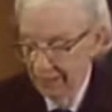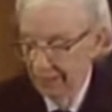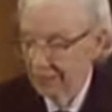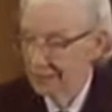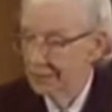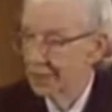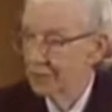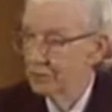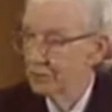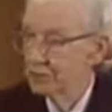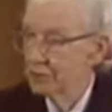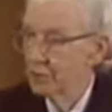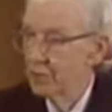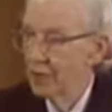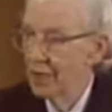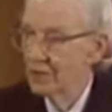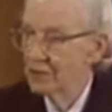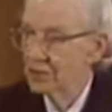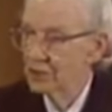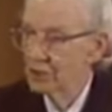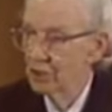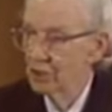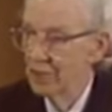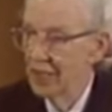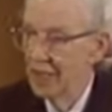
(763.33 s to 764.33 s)
And that was why I
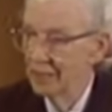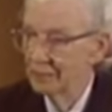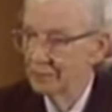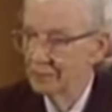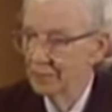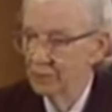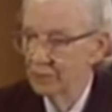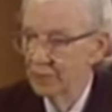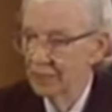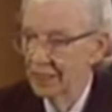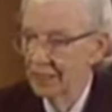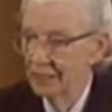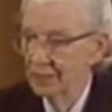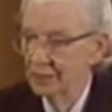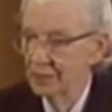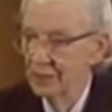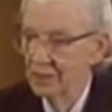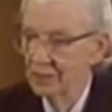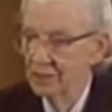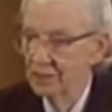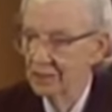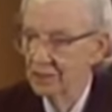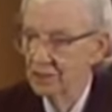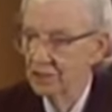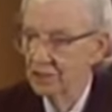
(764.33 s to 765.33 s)
was so happy with that New
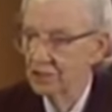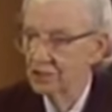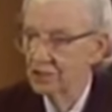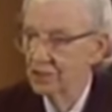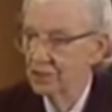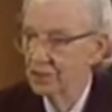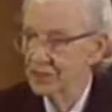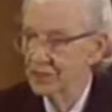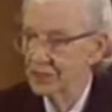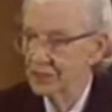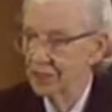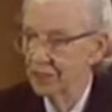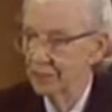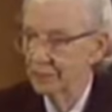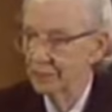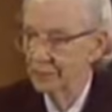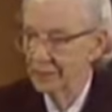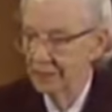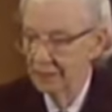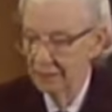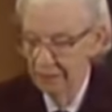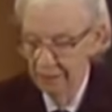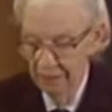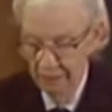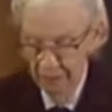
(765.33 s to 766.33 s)
England insurance
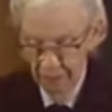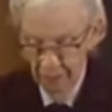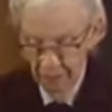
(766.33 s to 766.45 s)
company